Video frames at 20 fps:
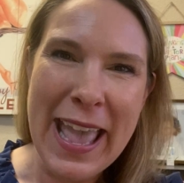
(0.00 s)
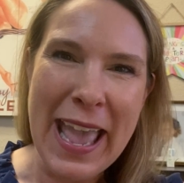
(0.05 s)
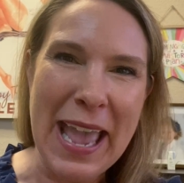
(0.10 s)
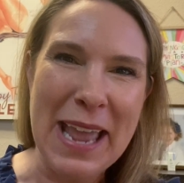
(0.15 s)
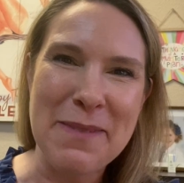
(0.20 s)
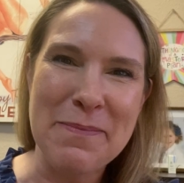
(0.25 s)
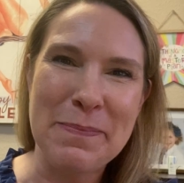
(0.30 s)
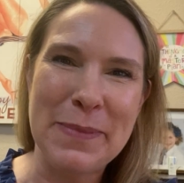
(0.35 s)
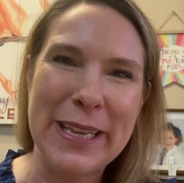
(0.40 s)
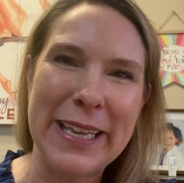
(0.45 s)

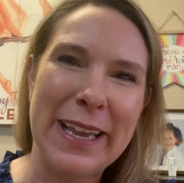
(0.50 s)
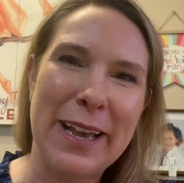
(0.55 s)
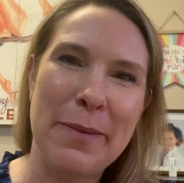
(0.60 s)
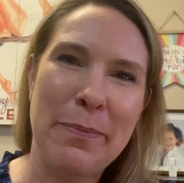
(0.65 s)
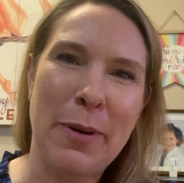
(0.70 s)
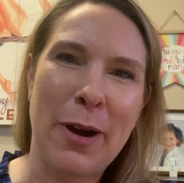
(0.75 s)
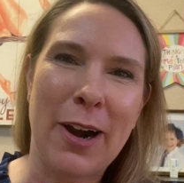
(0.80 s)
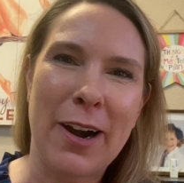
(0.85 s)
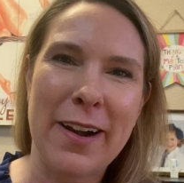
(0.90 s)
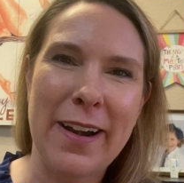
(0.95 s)
and be a
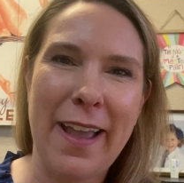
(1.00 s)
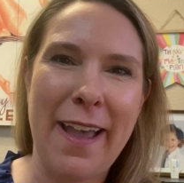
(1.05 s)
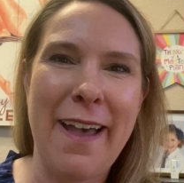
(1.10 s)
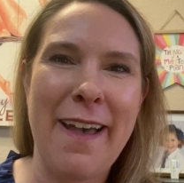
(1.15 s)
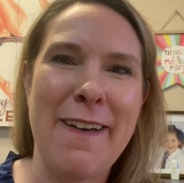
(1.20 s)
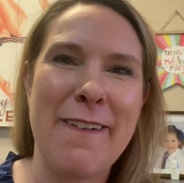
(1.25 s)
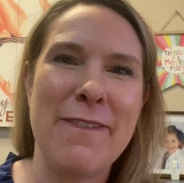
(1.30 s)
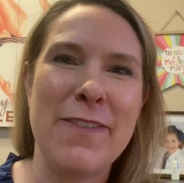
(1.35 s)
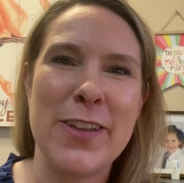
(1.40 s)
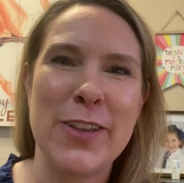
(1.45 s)
part
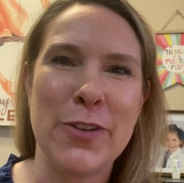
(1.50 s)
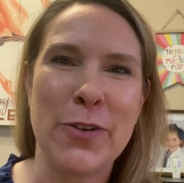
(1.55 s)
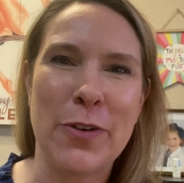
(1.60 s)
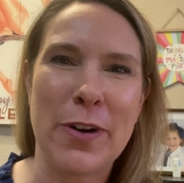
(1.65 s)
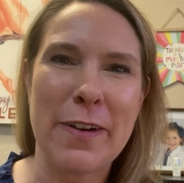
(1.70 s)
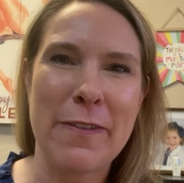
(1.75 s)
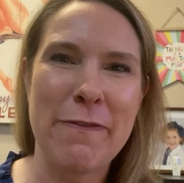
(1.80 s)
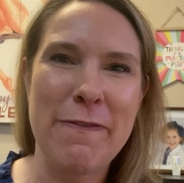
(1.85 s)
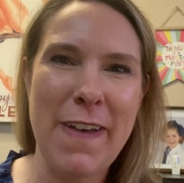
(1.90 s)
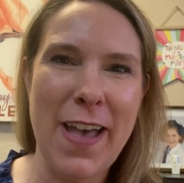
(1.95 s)
of
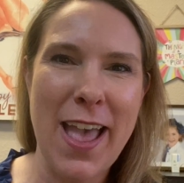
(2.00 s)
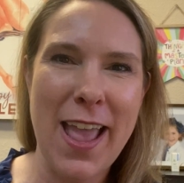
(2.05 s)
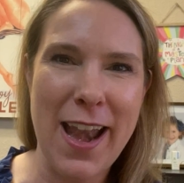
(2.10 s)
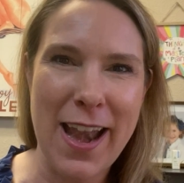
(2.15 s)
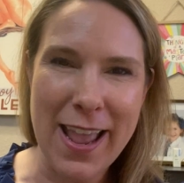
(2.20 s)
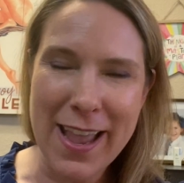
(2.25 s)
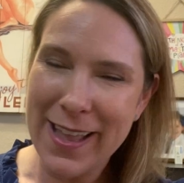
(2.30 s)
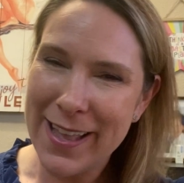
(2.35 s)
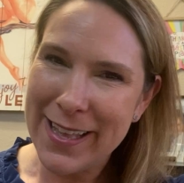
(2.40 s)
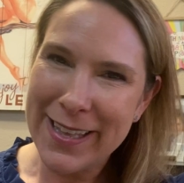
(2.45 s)
your
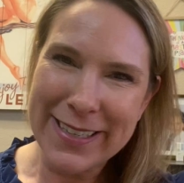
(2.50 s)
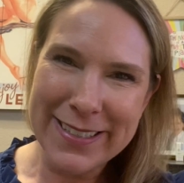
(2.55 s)
fun.